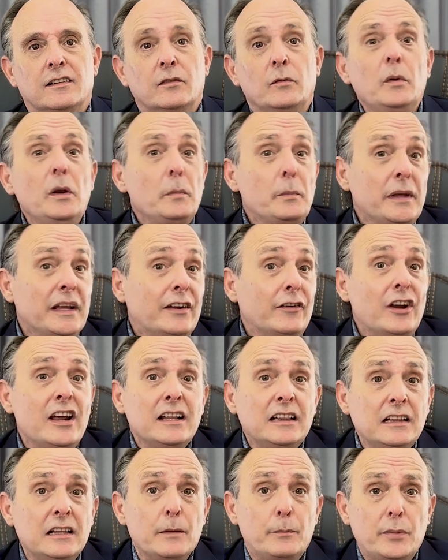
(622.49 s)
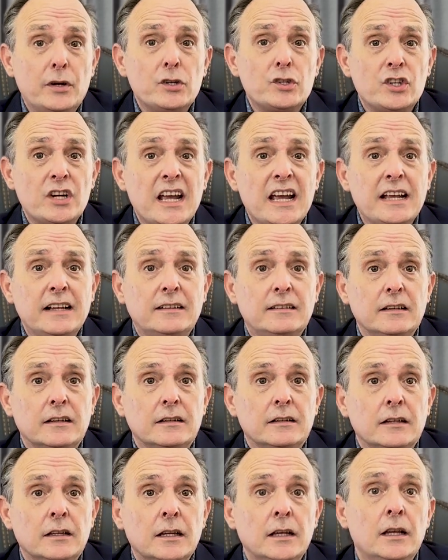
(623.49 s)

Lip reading: will be greatly appreciated.